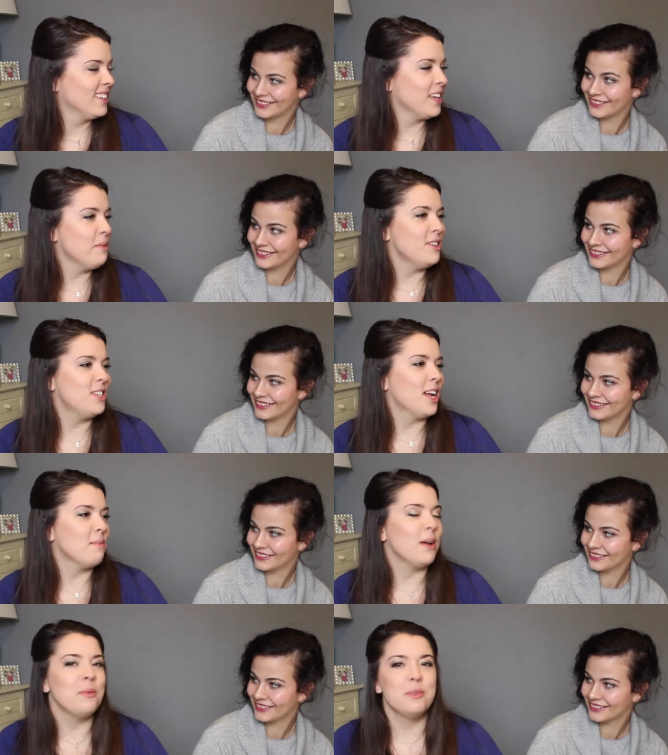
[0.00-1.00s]
Speaker 1: Can we just talk
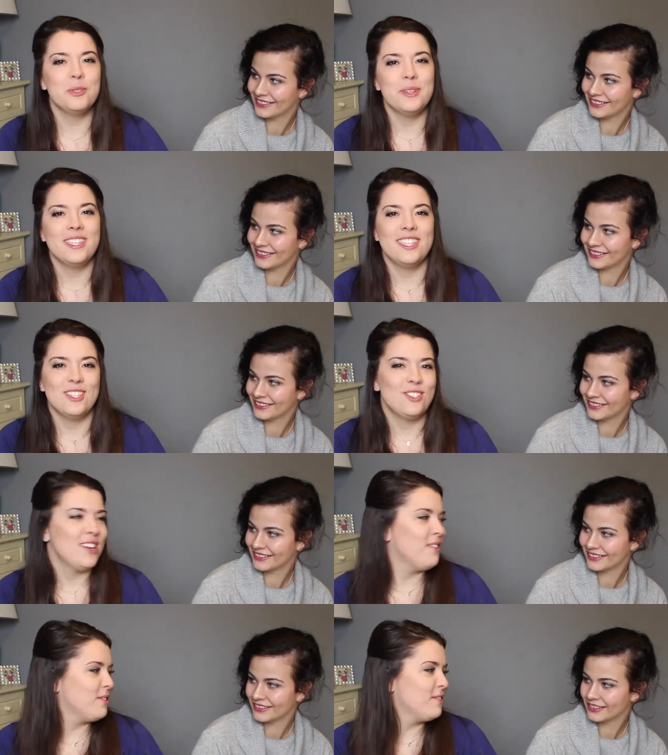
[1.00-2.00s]
about what we tweeted
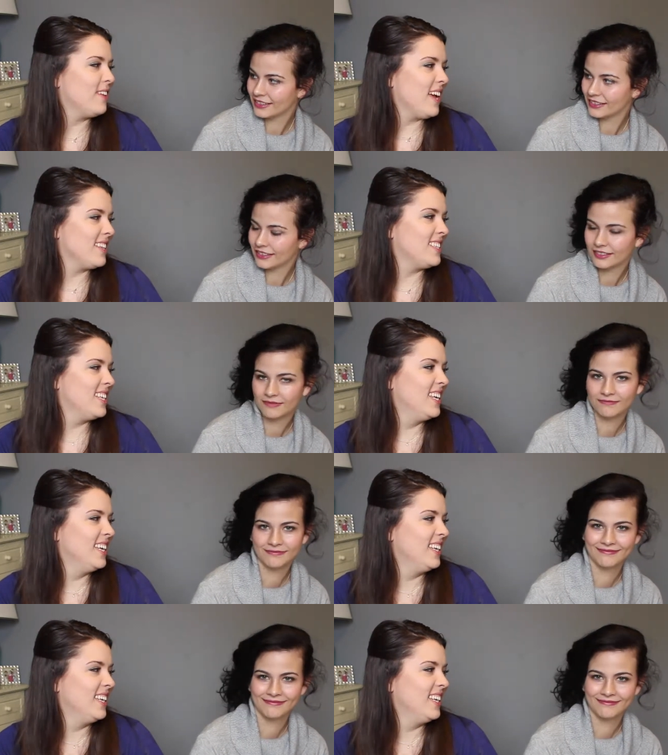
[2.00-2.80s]
yesterday real fast?